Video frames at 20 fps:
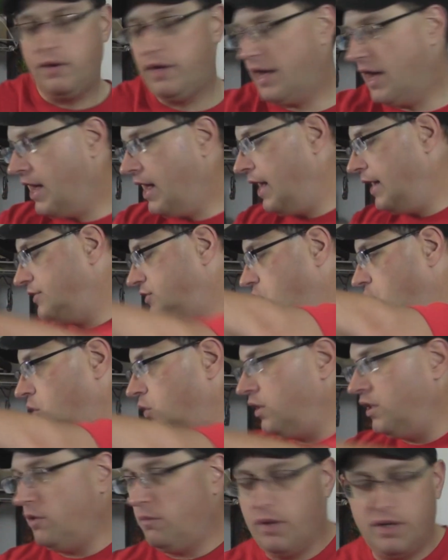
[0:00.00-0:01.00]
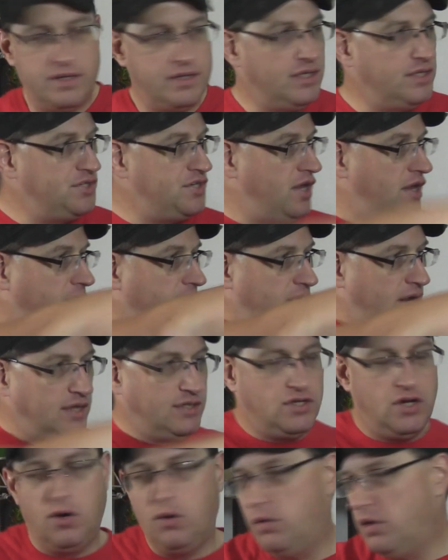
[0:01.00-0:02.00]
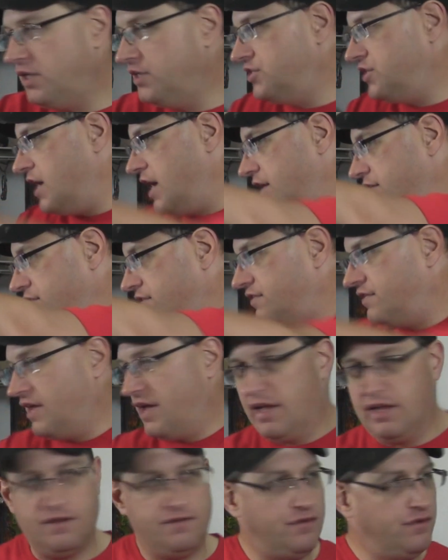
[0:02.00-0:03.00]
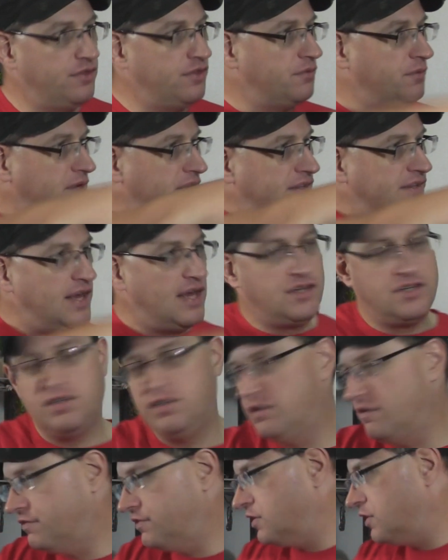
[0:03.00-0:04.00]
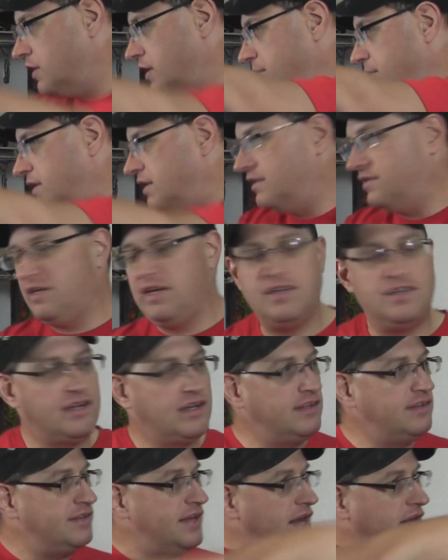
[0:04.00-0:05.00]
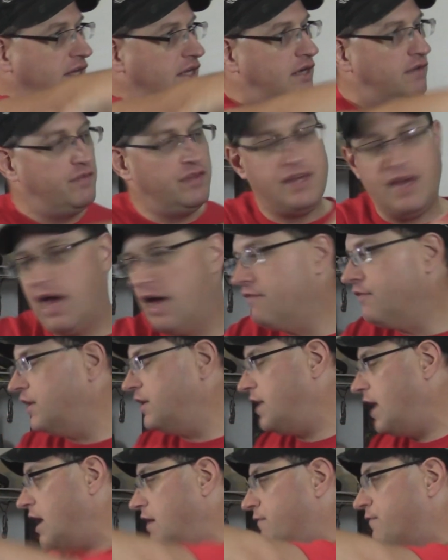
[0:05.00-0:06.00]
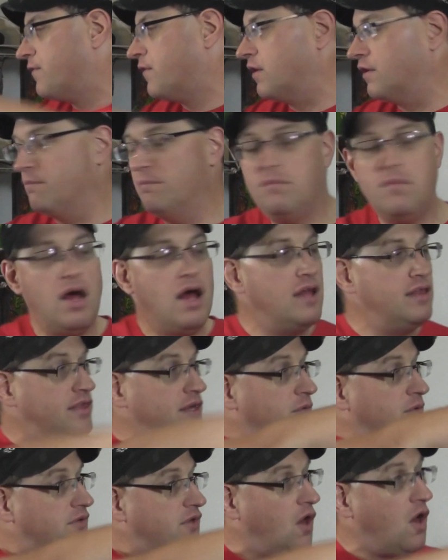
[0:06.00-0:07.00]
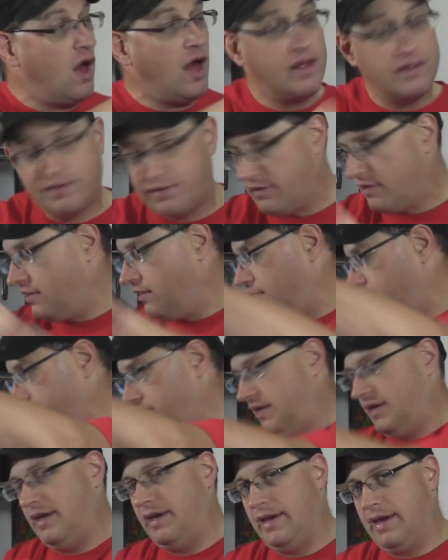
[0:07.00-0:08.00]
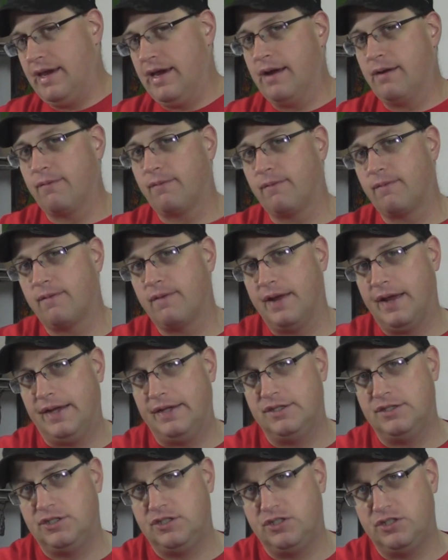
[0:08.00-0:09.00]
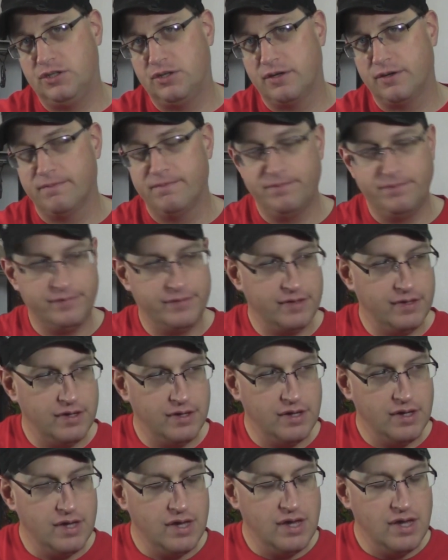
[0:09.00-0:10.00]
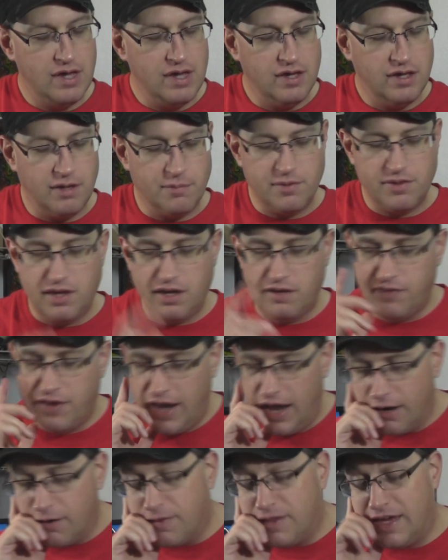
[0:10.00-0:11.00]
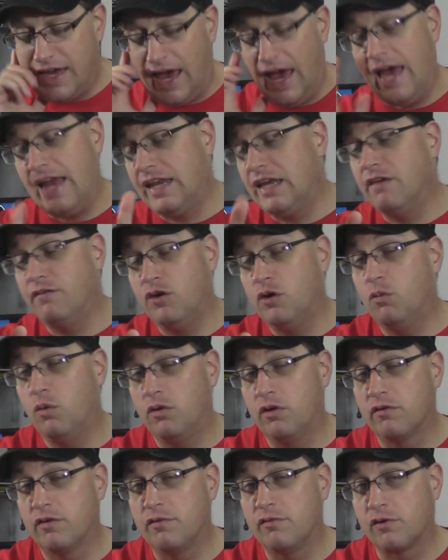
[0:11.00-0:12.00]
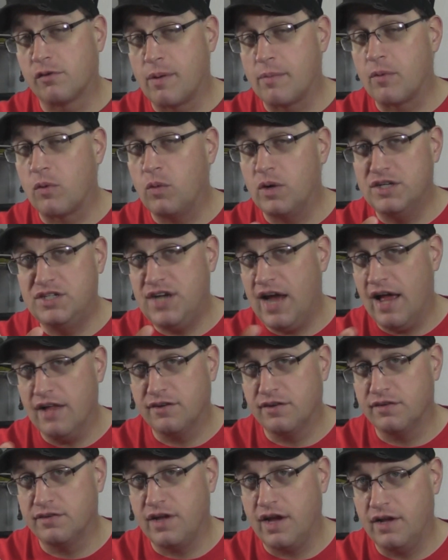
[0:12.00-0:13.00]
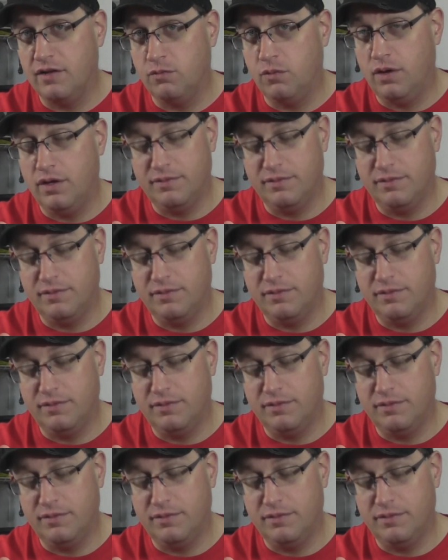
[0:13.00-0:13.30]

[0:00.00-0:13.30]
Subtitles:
Oh yeah, I totally went to the gym and I totally jazzercised for 3 sessions of 30 minutes each consecutively every day for a month. It was awesome! Yeah, right, sure. Come to think of it, I don't think any of you will even remember what jazzercise